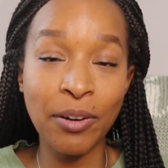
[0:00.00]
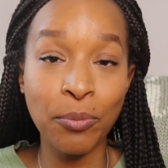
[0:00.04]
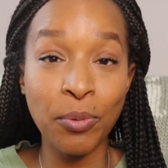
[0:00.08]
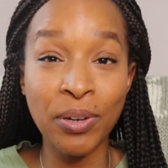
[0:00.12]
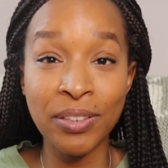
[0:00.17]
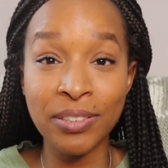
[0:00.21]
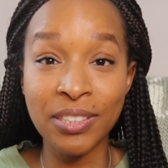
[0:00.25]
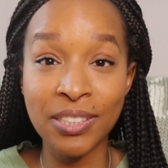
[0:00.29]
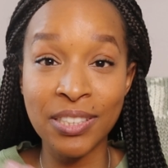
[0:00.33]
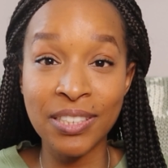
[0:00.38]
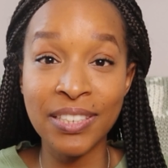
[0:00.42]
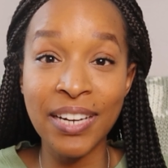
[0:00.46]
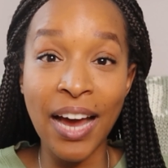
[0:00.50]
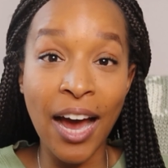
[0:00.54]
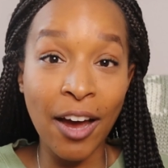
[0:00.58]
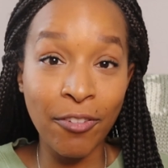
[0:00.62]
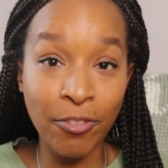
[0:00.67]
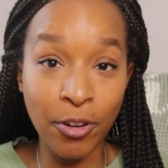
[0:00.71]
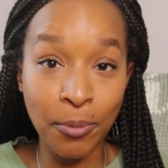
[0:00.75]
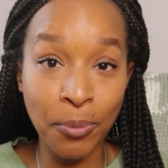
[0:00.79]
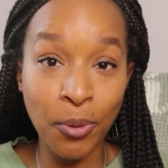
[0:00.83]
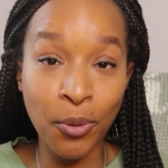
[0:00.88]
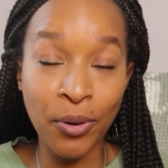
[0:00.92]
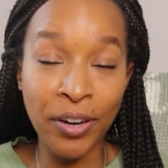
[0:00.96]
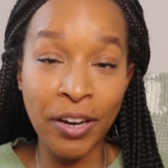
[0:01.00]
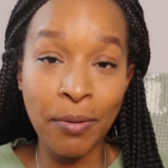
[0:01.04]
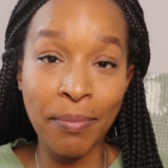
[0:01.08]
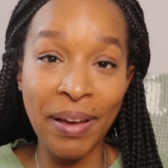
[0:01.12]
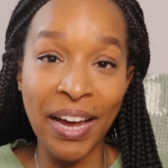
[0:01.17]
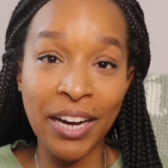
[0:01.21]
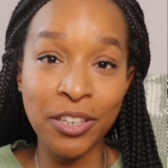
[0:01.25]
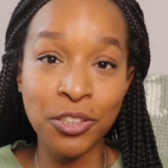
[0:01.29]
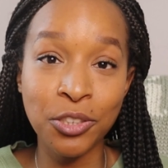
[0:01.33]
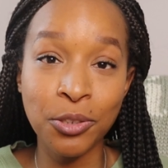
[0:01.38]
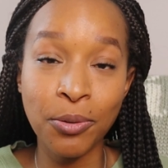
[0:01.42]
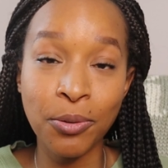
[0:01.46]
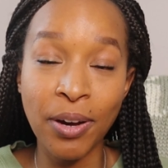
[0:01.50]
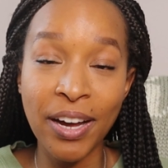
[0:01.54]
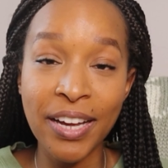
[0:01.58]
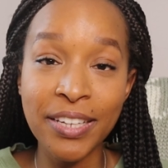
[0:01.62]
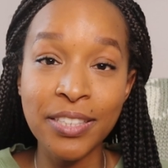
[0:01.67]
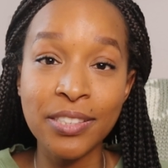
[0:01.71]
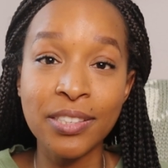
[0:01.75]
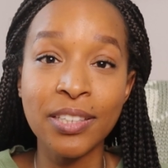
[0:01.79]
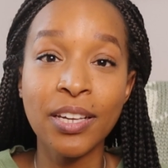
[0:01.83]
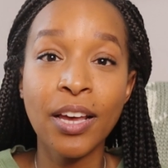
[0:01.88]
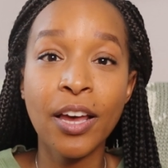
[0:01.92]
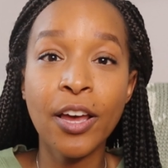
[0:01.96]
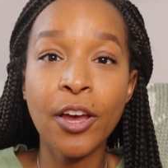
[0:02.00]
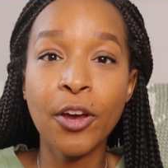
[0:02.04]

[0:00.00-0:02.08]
it was not reporting back to us,